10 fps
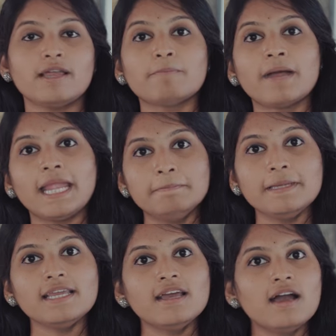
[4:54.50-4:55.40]
might
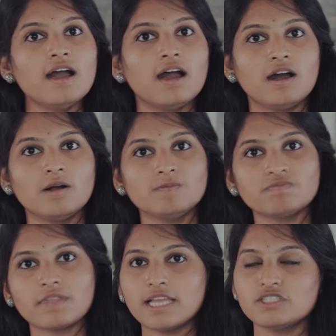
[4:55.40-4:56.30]
be
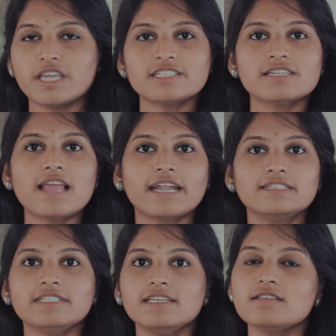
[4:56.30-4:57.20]
educational
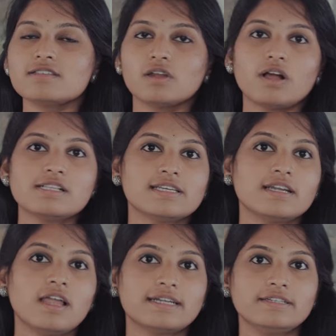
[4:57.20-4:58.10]
activities or
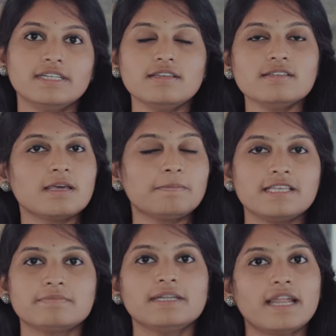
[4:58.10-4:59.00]
cultural activities or
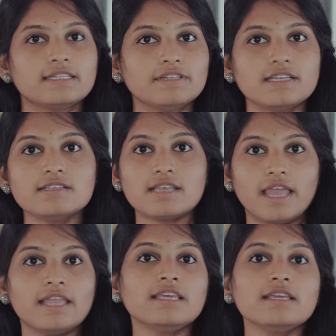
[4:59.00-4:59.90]
placement activities,
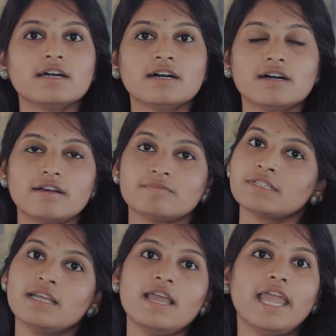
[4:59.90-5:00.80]

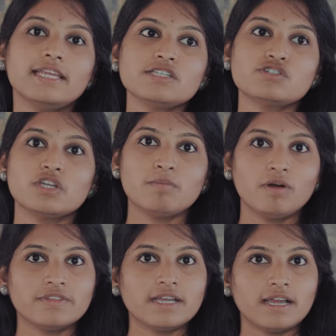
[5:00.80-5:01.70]
any stream
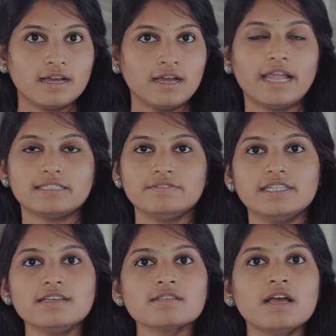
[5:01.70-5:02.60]
of the
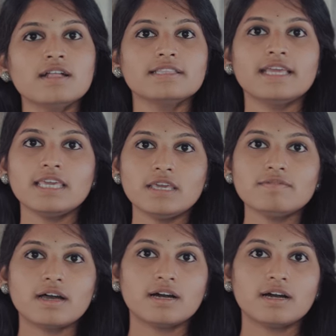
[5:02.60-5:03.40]
activities, they give